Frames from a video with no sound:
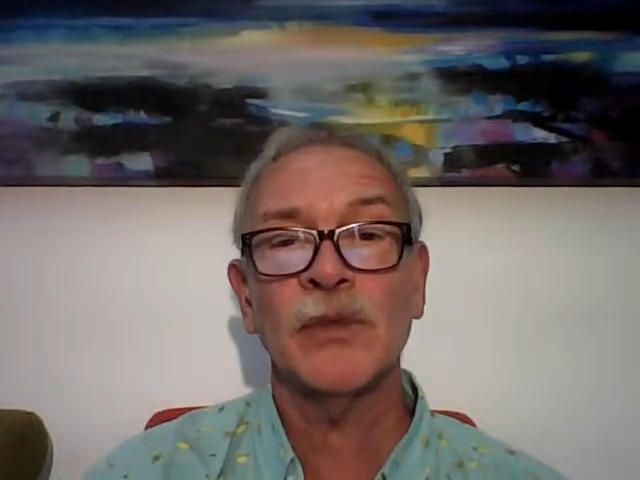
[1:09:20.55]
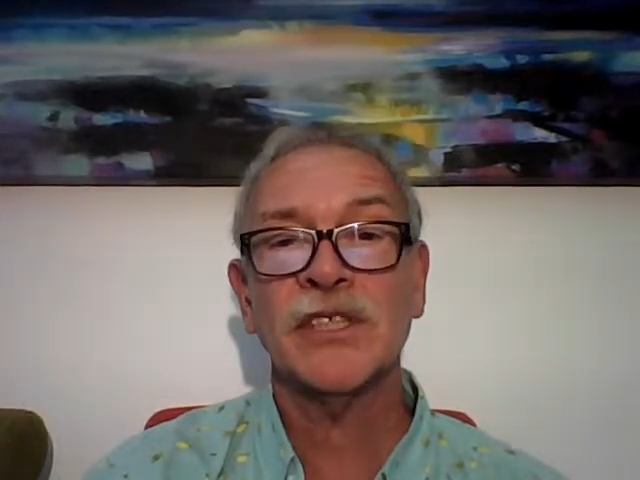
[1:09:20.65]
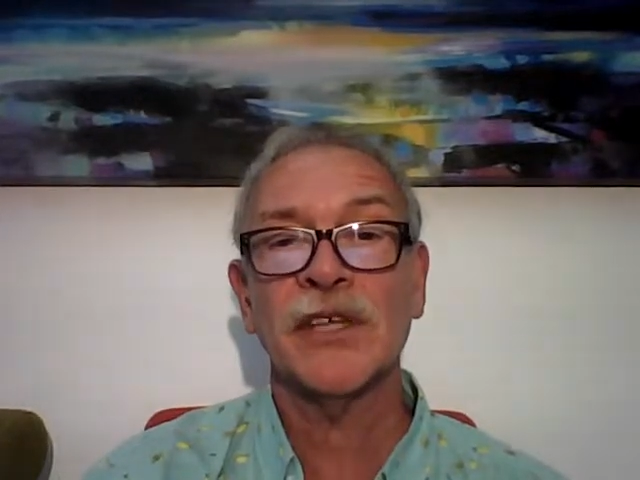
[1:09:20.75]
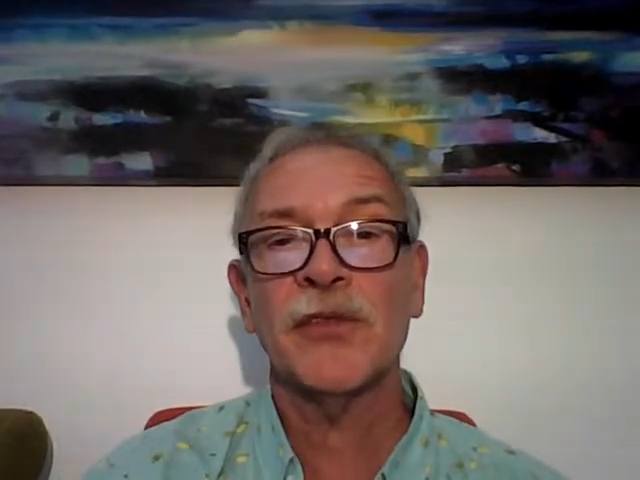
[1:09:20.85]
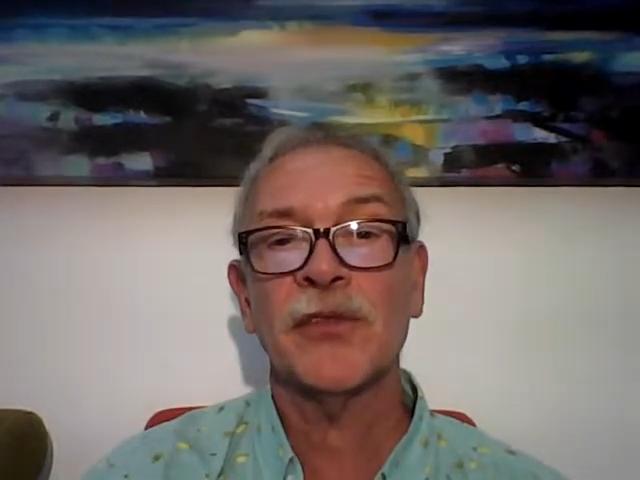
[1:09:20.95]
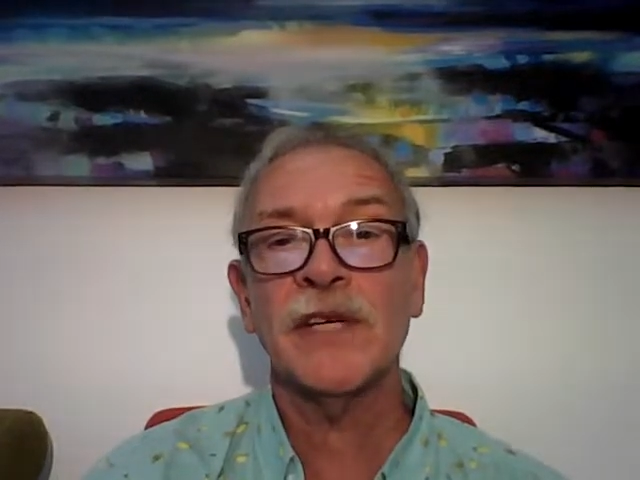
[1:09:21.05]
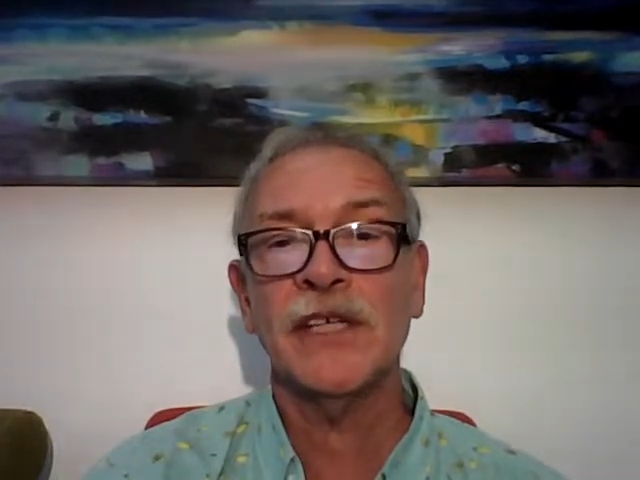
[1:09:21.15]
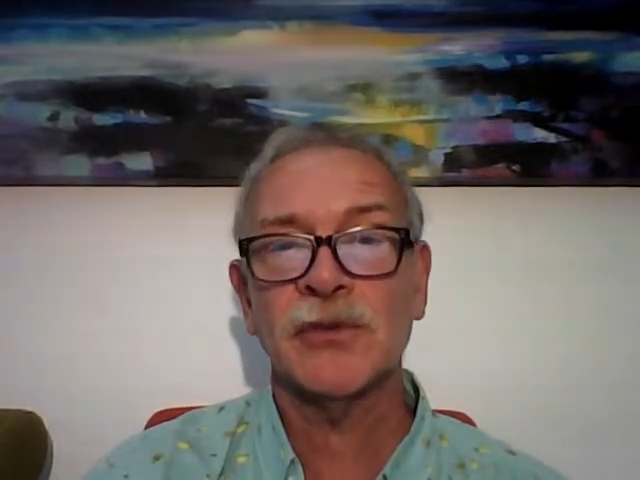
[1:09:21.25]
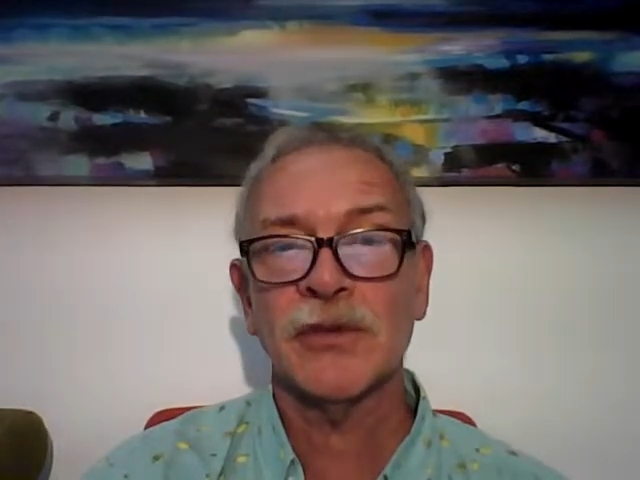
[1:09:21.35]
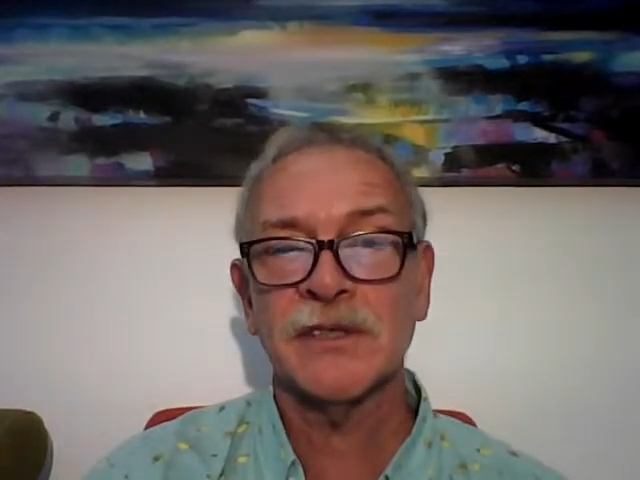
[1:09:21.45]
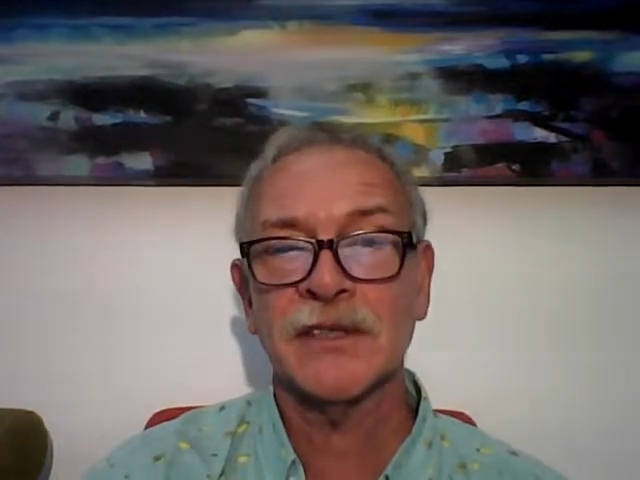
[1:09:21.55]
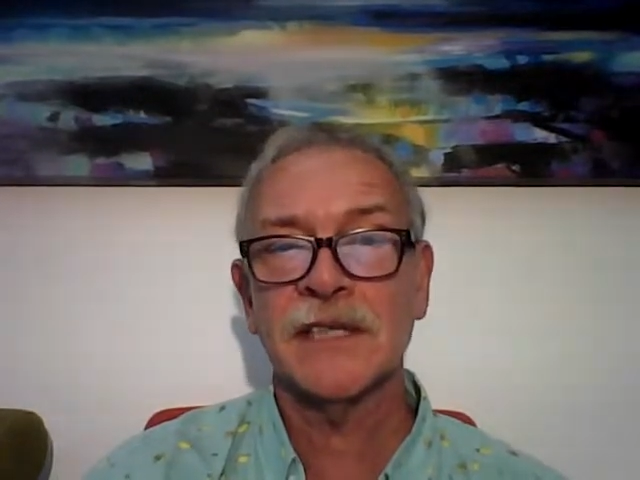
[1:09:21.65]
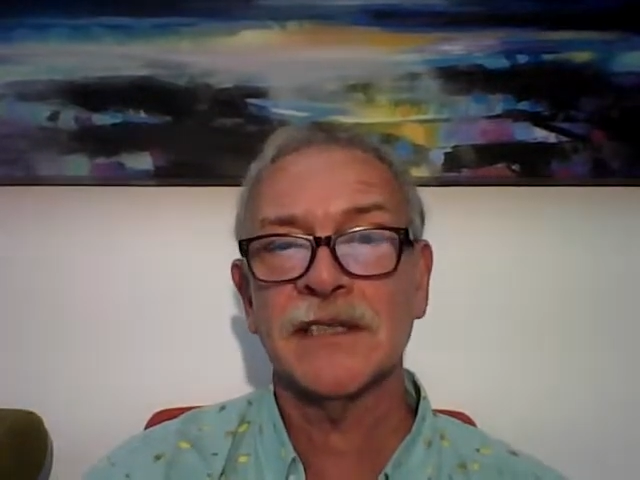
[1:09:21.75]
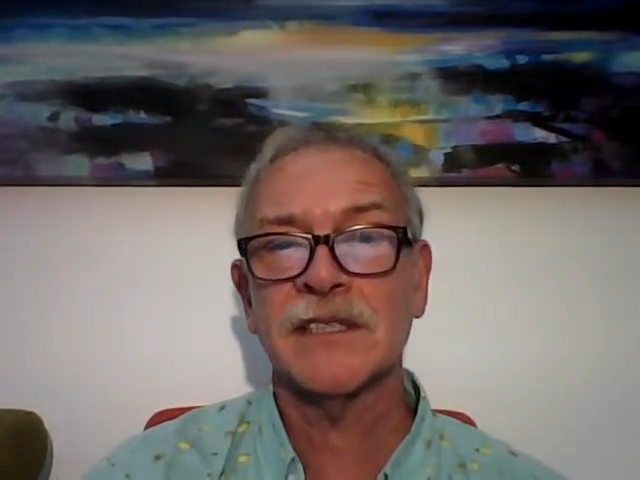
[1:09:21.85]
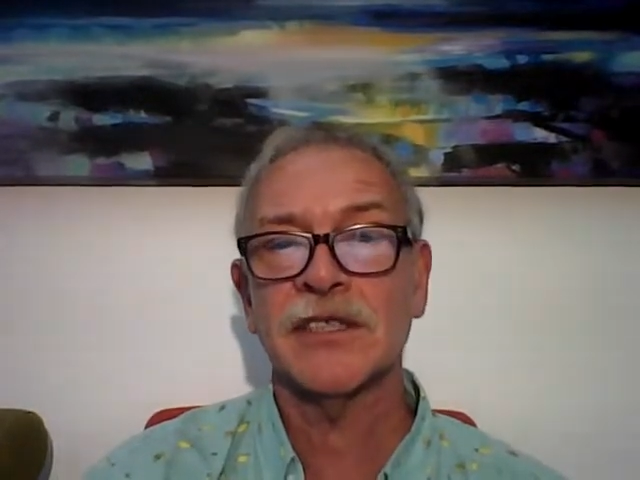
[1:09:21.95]
which cathedral
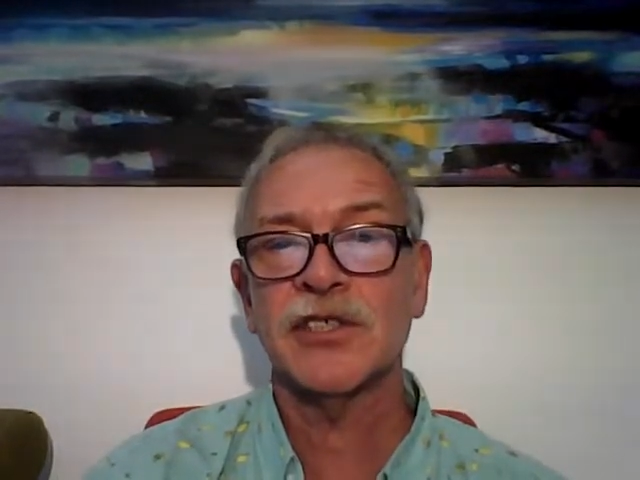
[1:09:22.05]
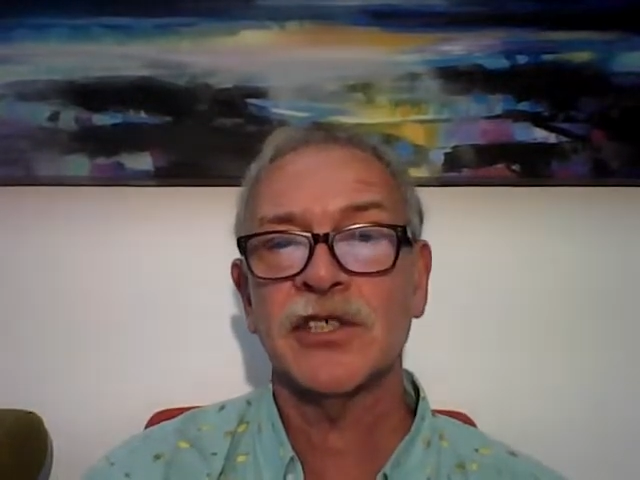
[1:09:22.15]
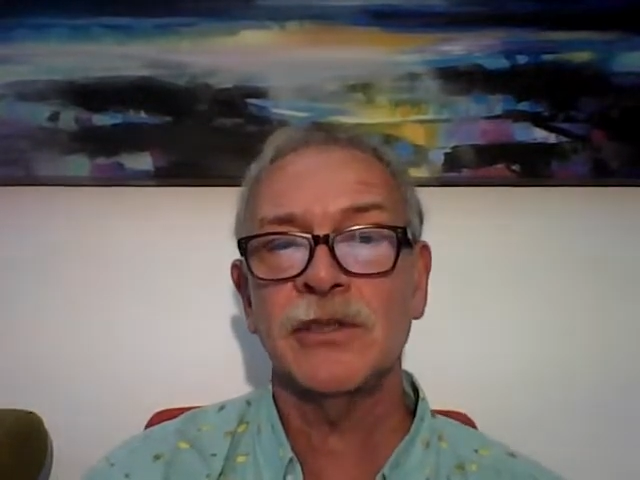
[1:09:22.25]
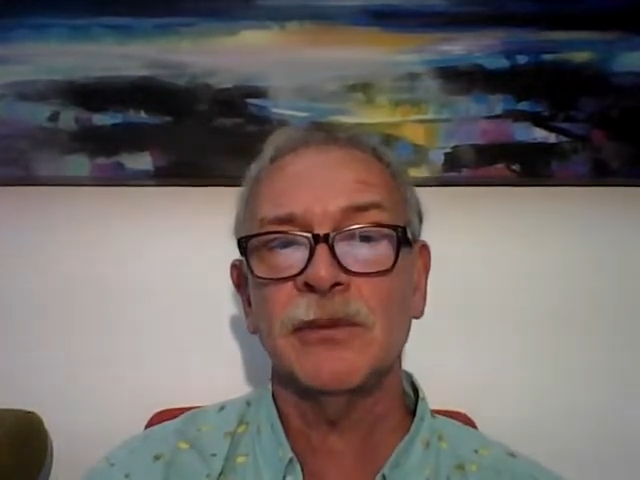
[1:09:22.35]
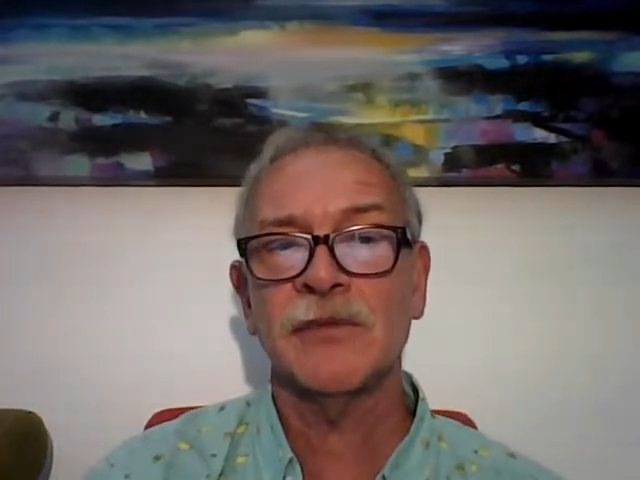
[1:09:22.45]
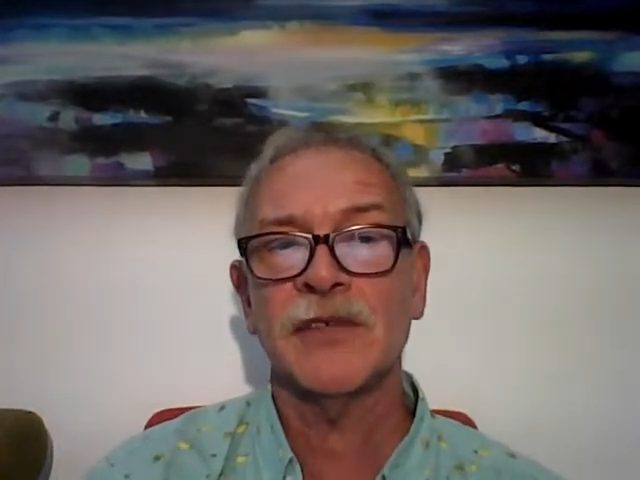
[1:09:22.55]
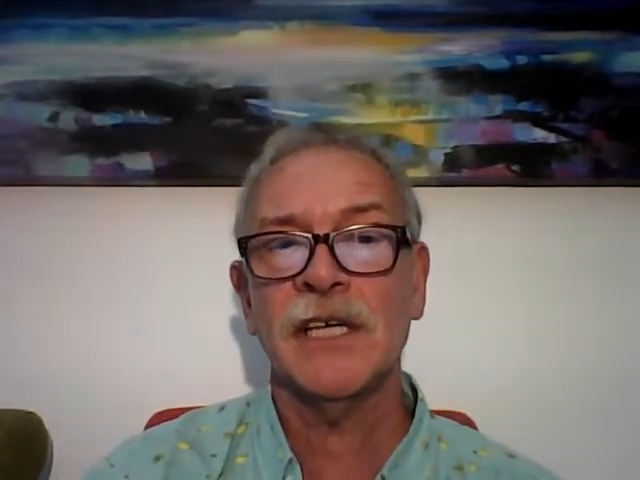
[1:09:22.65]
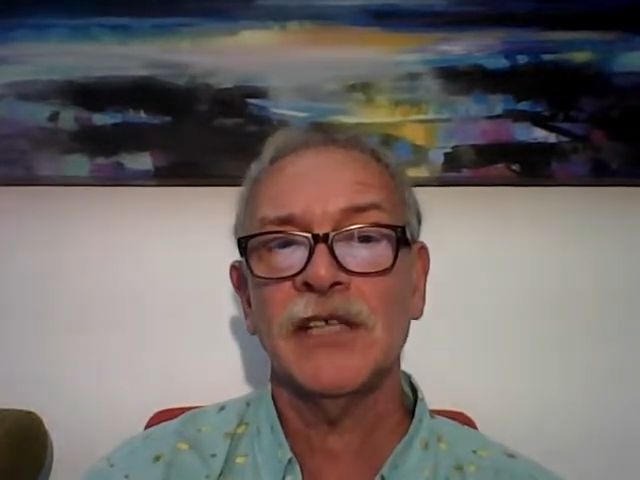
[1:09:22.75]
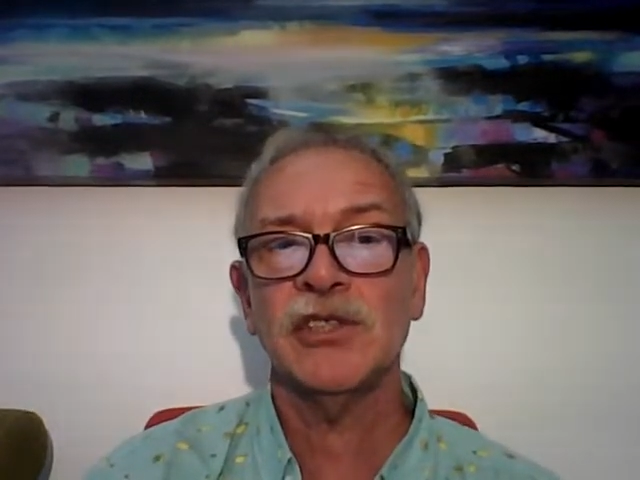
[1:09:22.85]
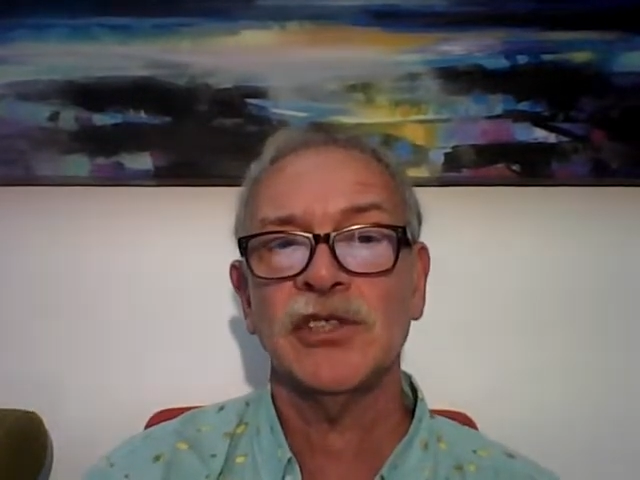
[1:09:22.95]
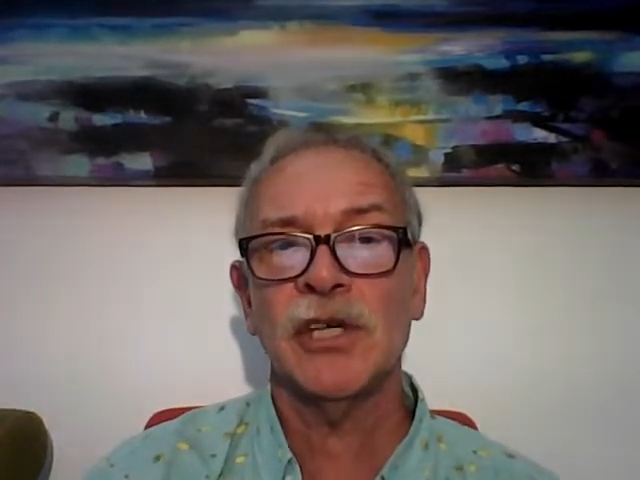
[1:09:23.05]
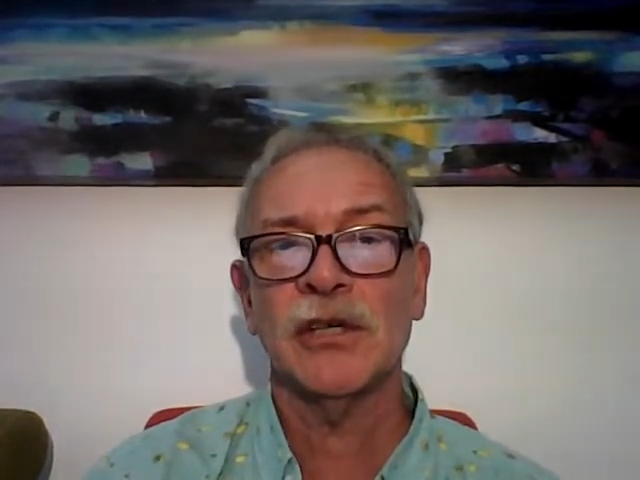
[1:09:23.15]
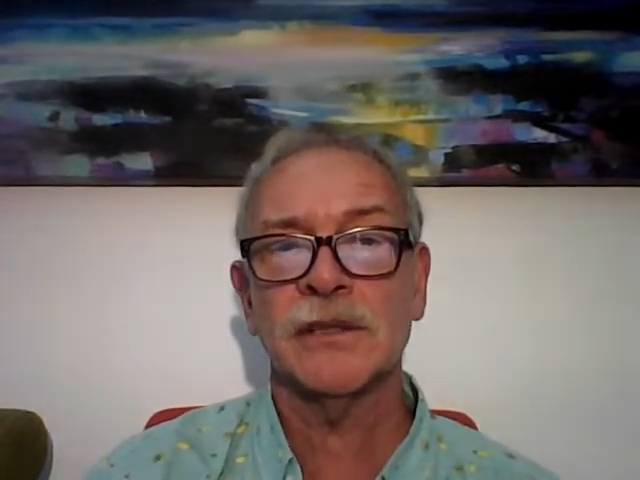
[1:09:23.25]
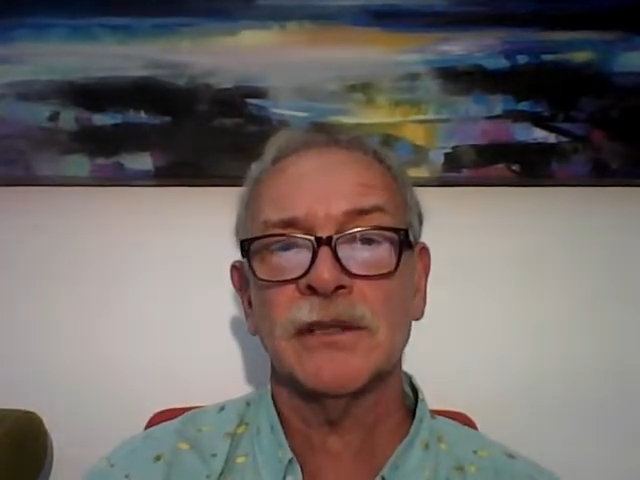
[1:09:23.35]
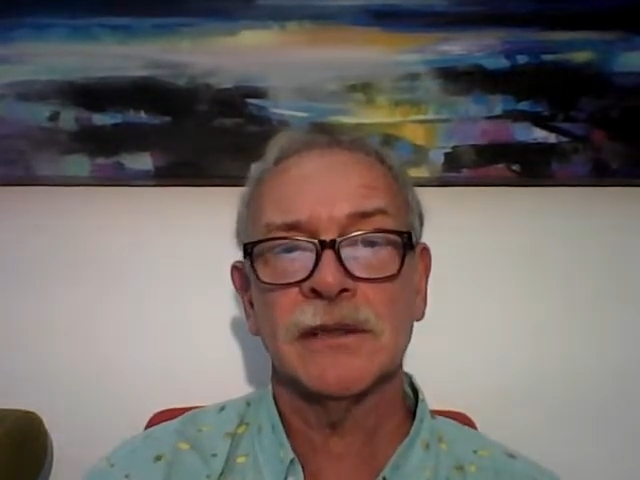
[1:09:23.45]
contains the tomb of King
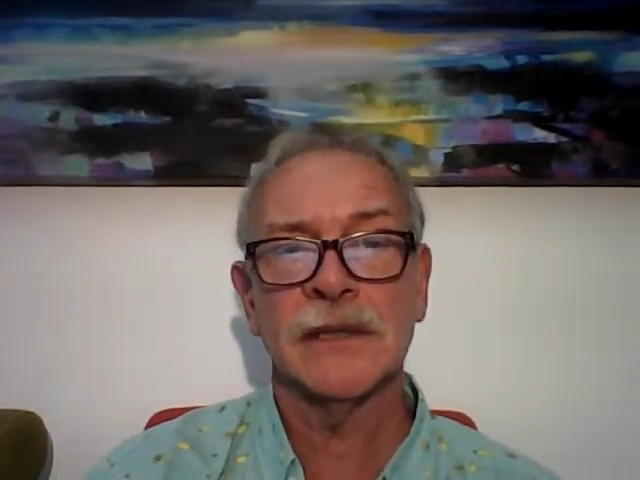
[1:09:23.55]
John?